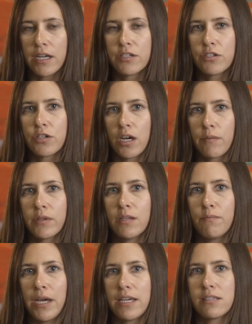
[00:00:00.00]
determine the
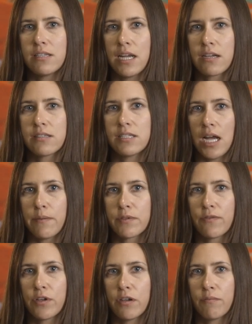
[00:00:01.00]
best next steps
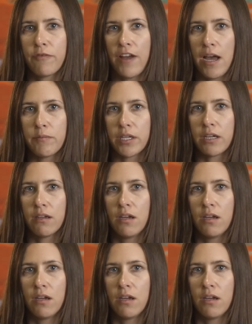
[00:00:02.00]
for your family.